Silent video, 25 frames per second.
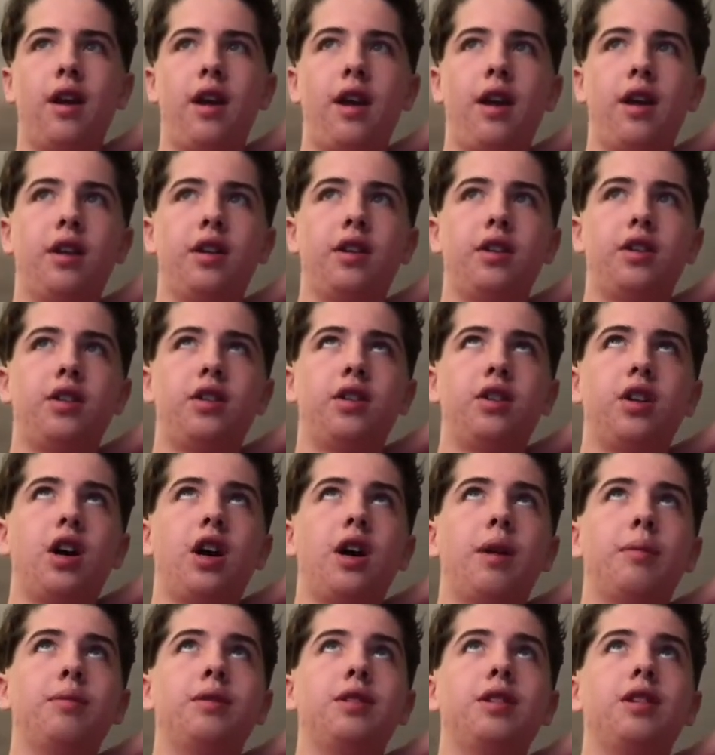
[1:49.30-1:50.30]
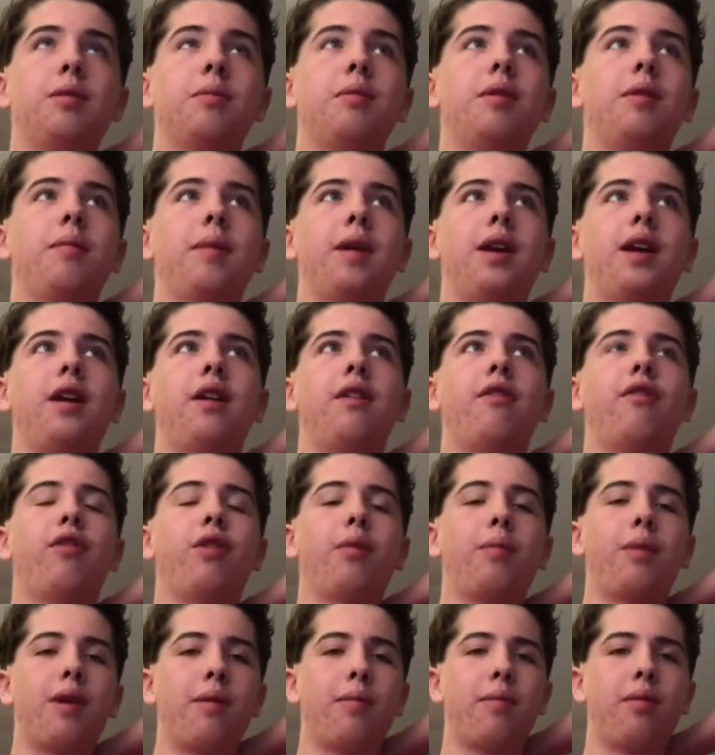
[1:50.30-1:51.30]
and jobs to be made for
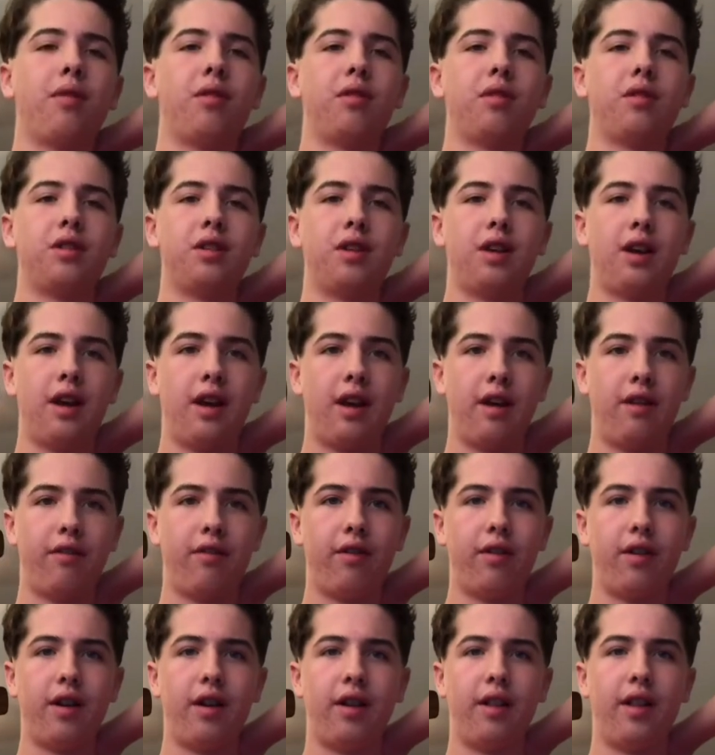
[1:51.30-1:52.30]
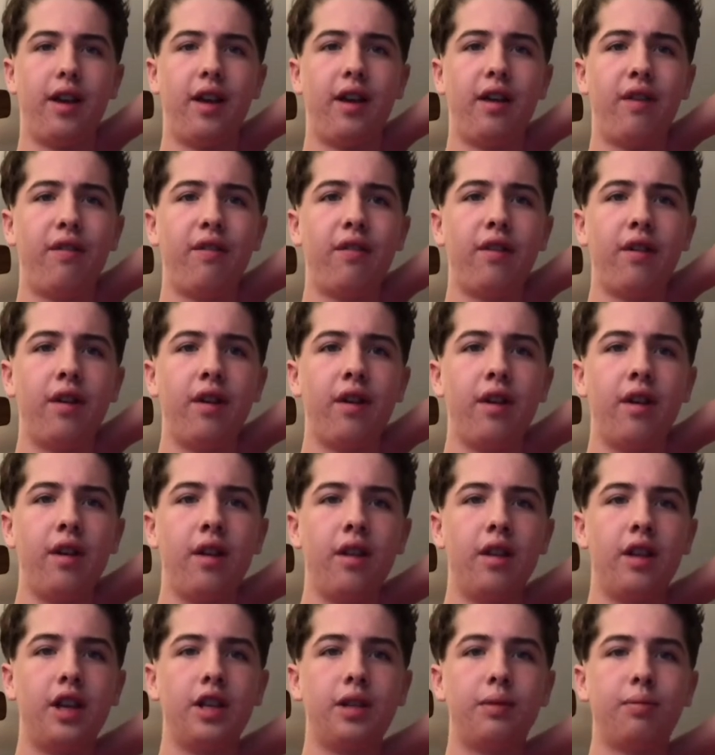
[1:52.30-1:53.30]
people to have a life.
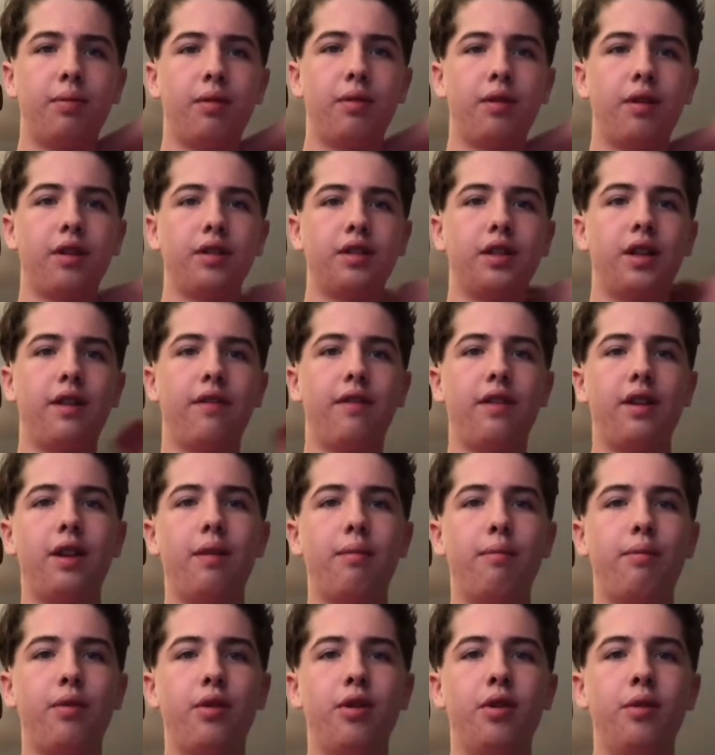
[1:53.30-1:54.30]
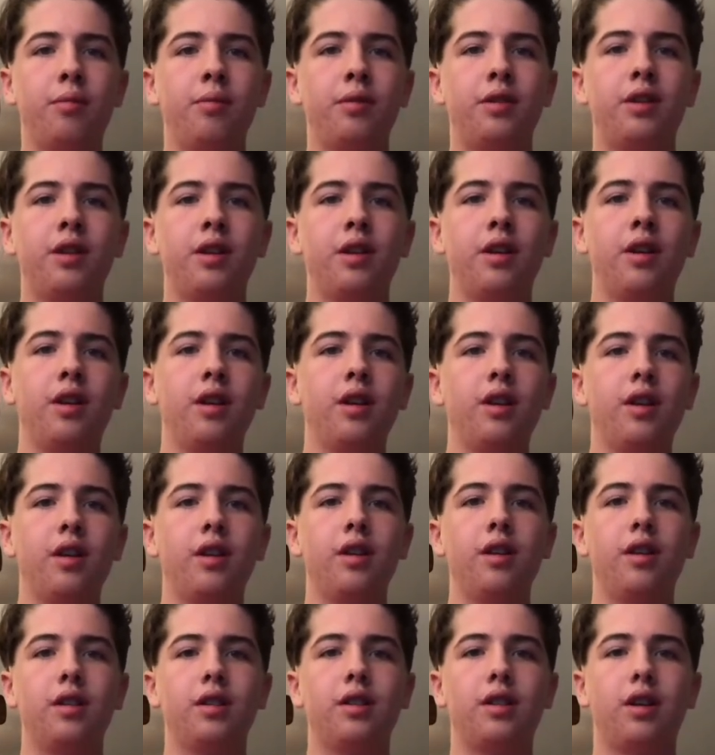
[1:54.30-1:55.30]
This productivity
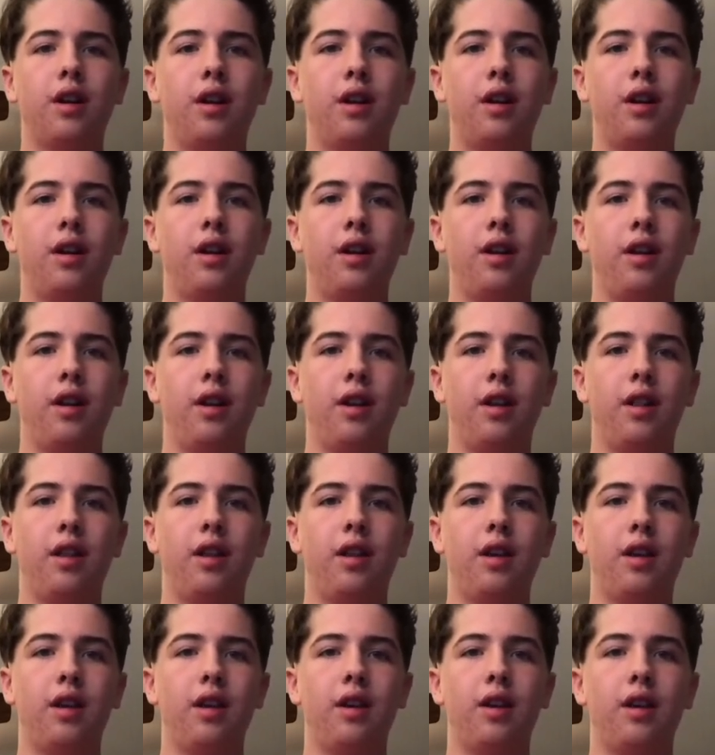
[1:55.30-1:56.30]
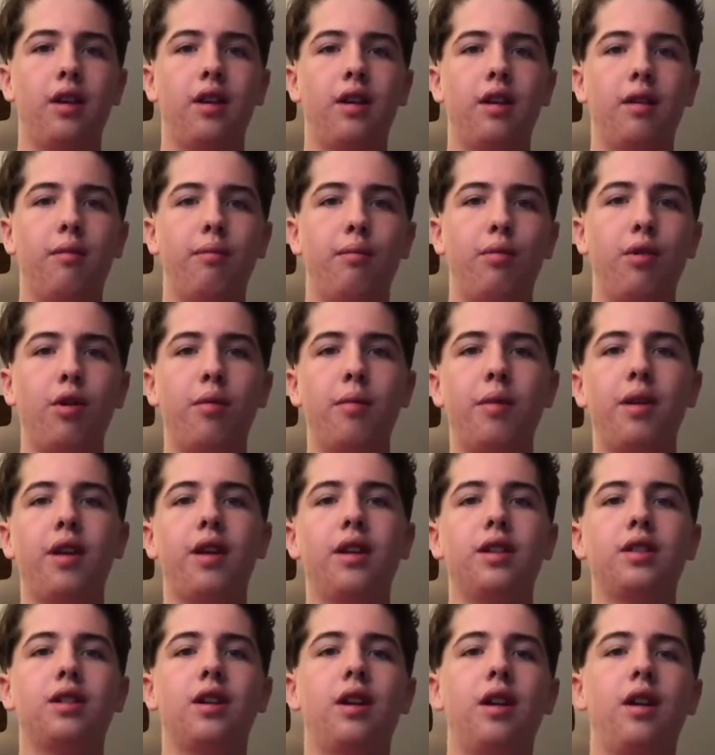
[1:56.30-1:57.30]
started in the
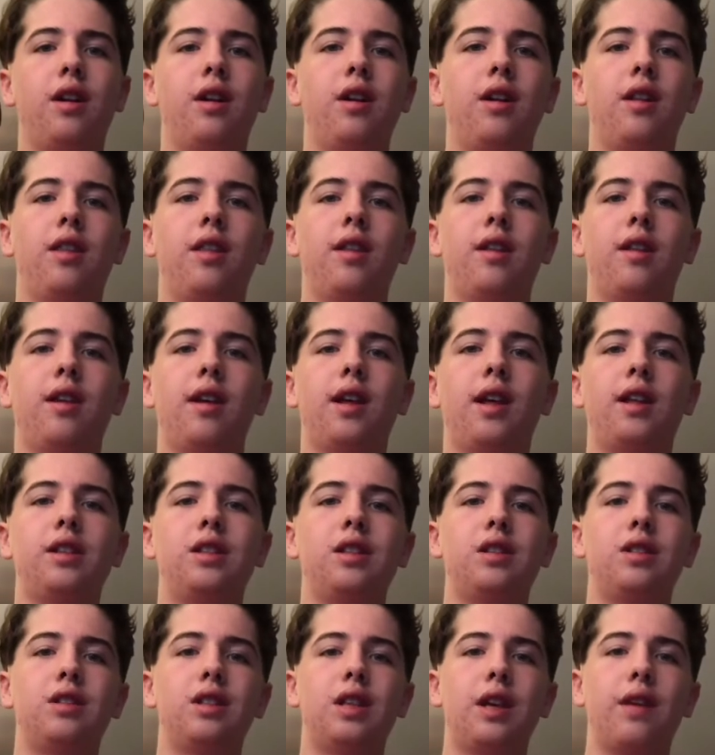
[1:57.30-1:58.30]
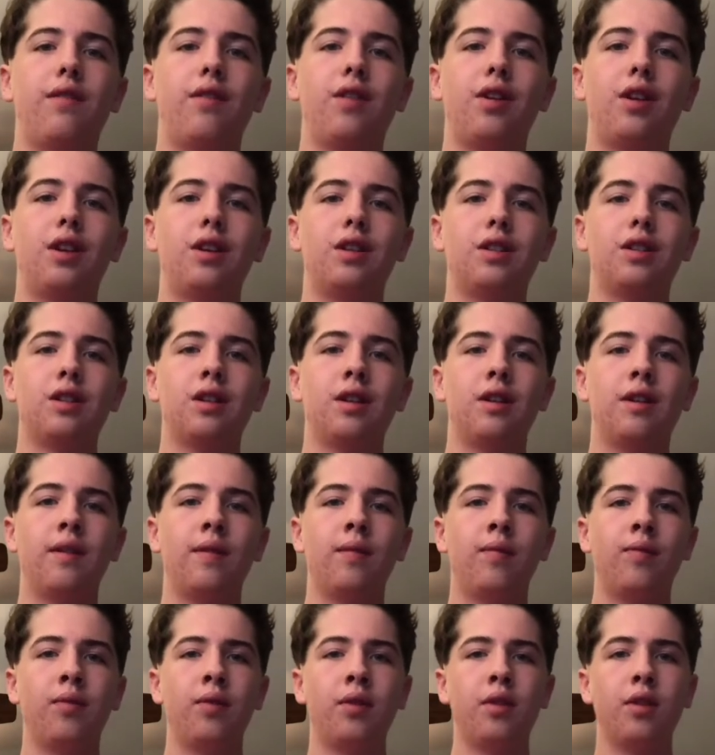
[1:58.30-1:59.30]
1970s.
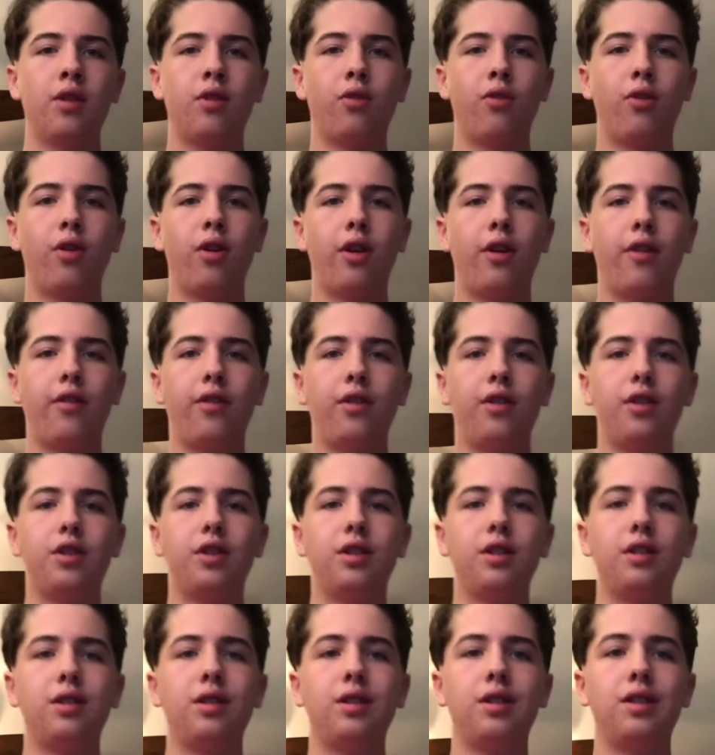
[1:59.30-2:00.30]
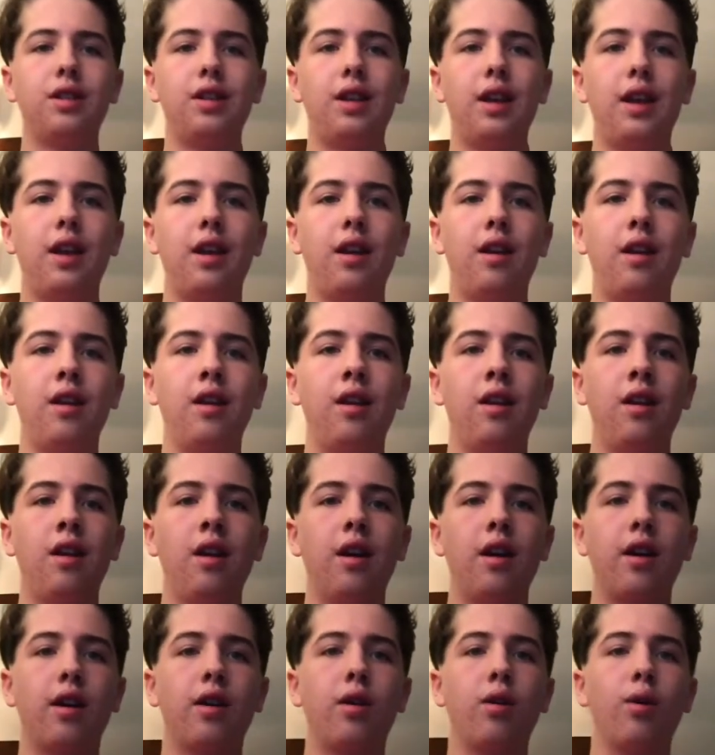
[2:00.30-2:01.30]
The revolution sustained
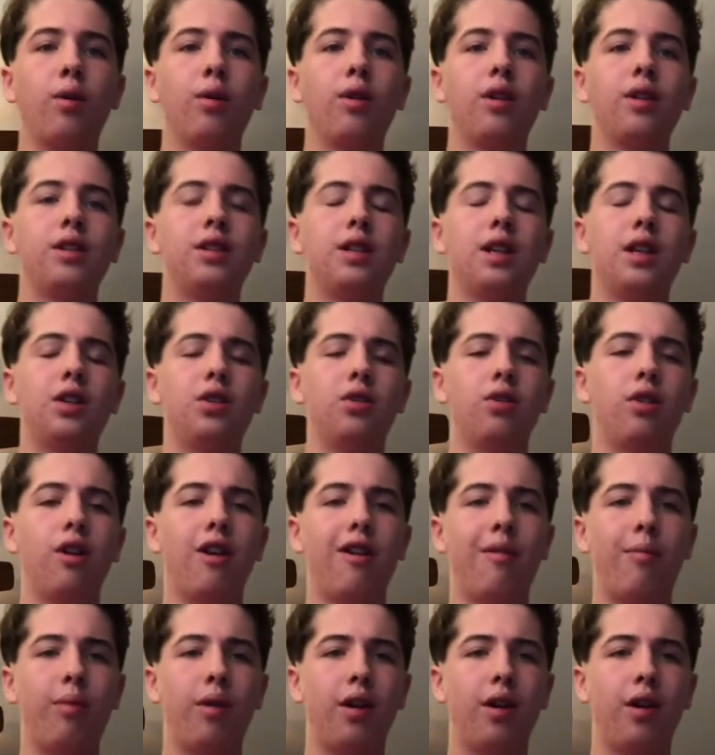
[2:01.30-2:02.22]
a golden century of